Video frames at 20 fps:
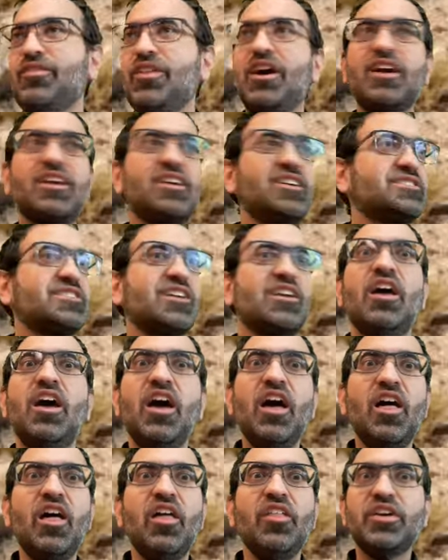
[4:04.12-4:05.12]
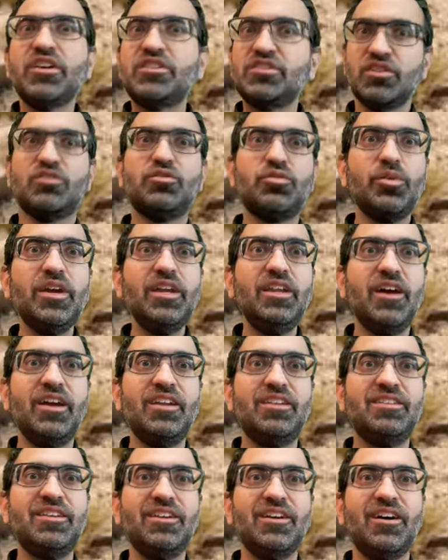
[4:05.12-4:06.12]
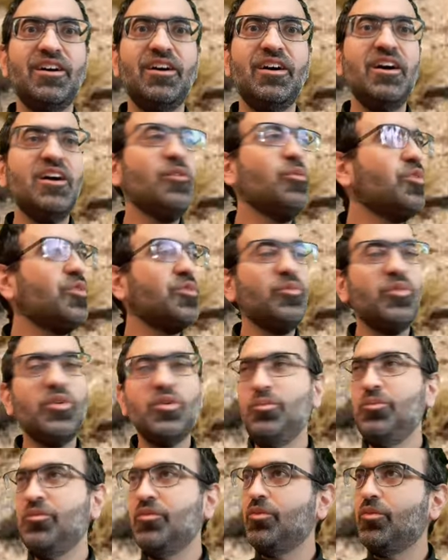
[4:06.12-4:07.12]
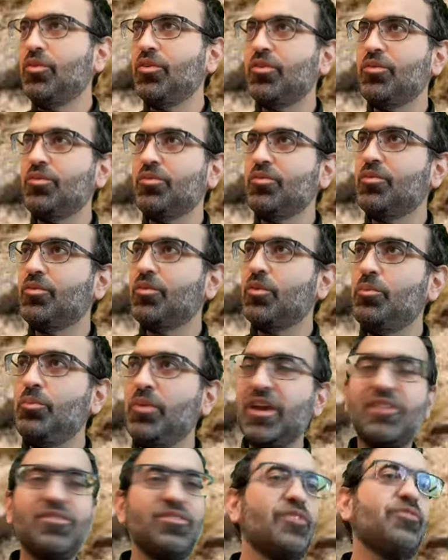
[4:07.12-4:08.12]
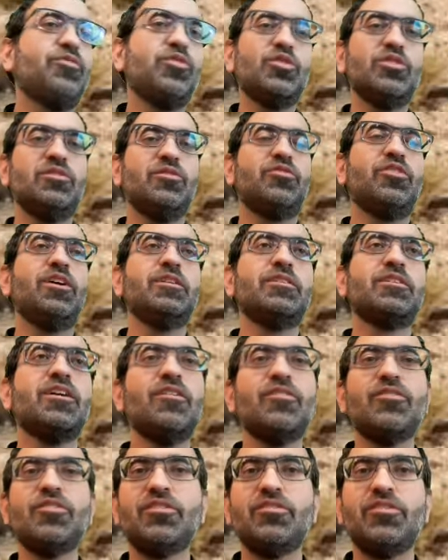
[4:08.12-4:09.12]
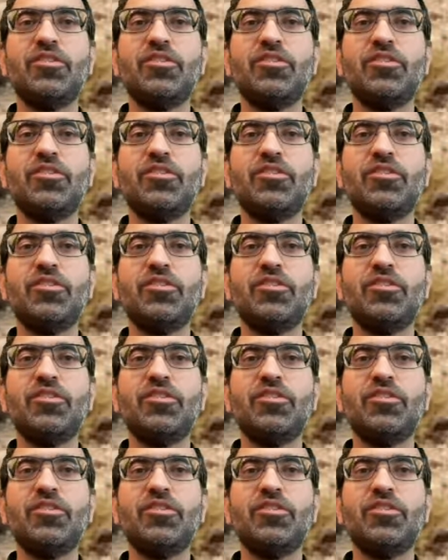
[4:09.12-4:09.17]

Vlachi said, that's a great idea. We'll make the front cover